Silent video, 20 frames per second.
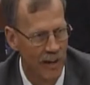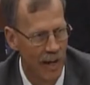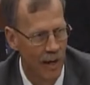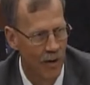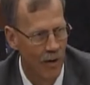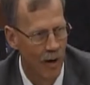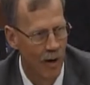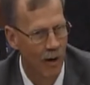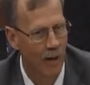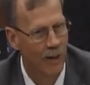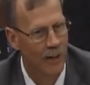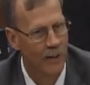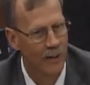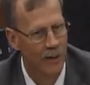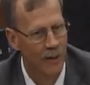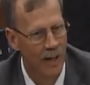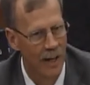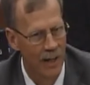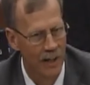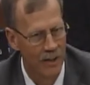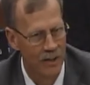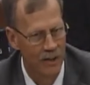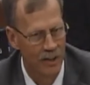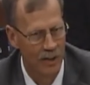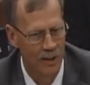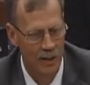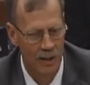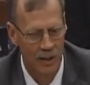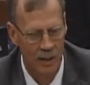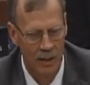now are
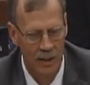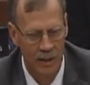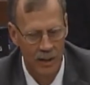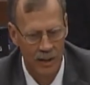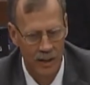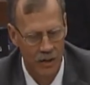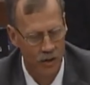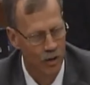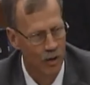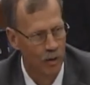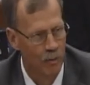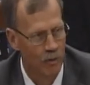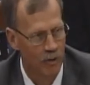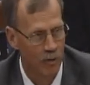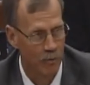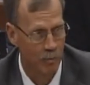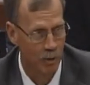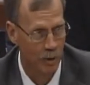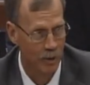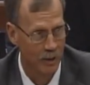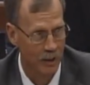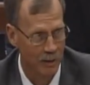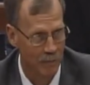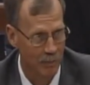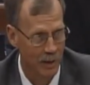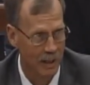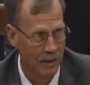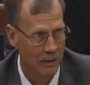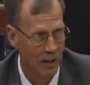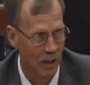international in terms of building
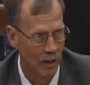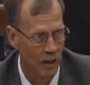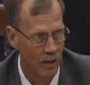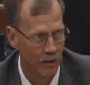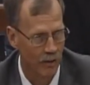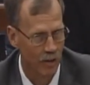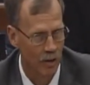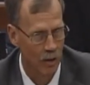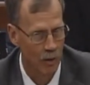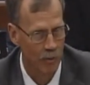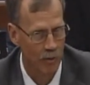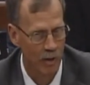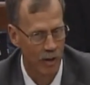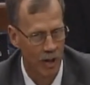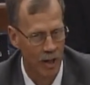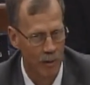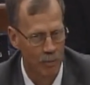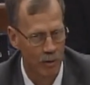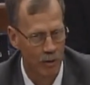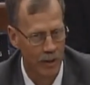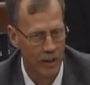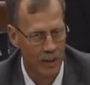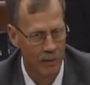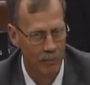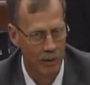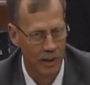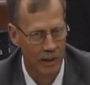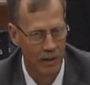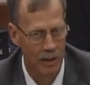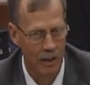big telescopes and operating
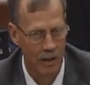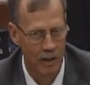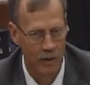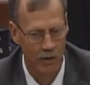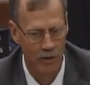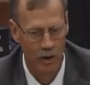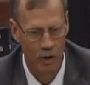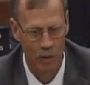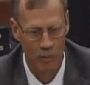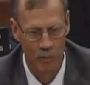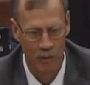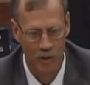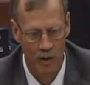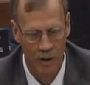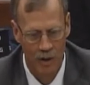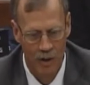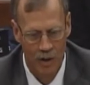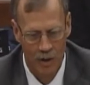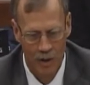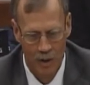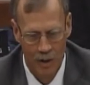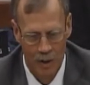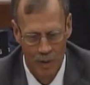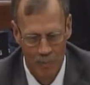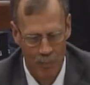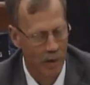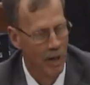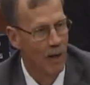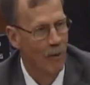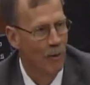big telescopes.
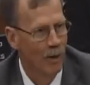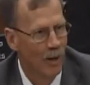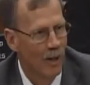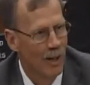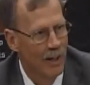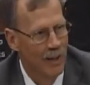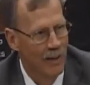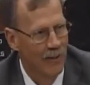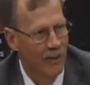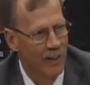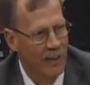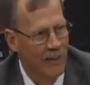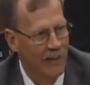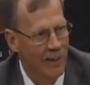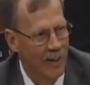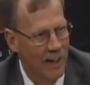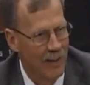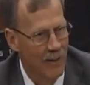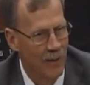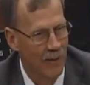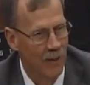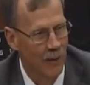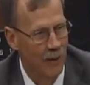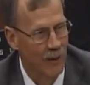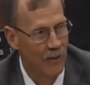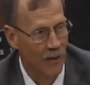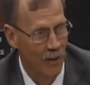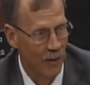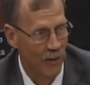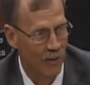But I will honestly say that there
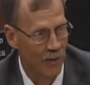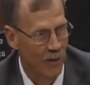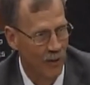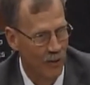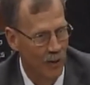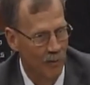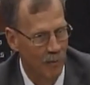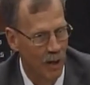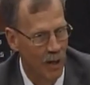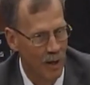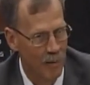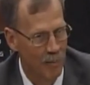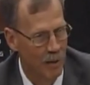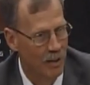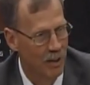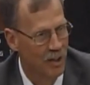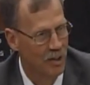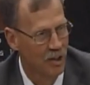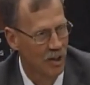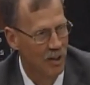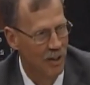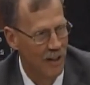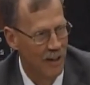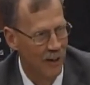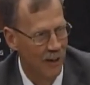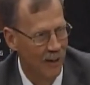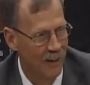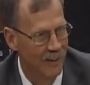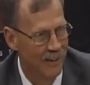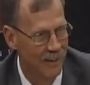is also some competition
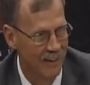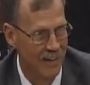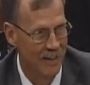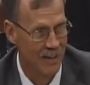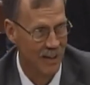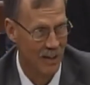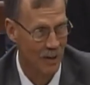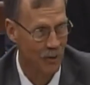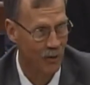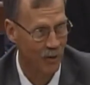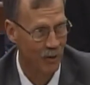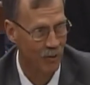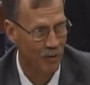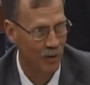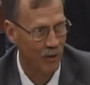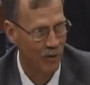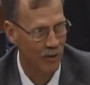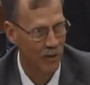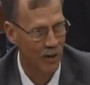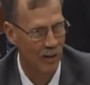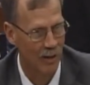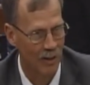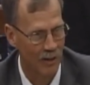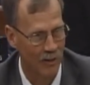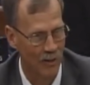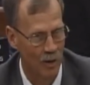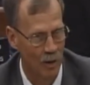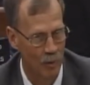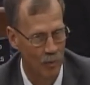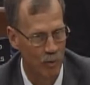there. In the use of those
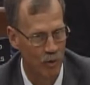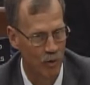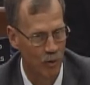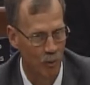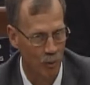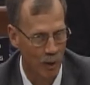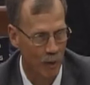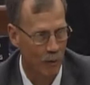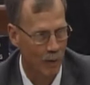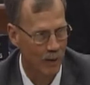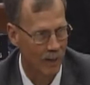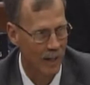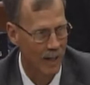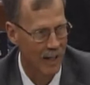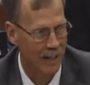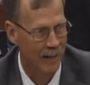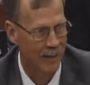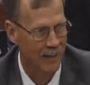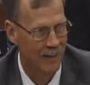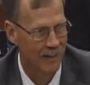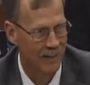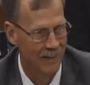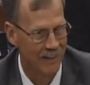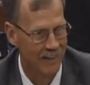telescopes, we would like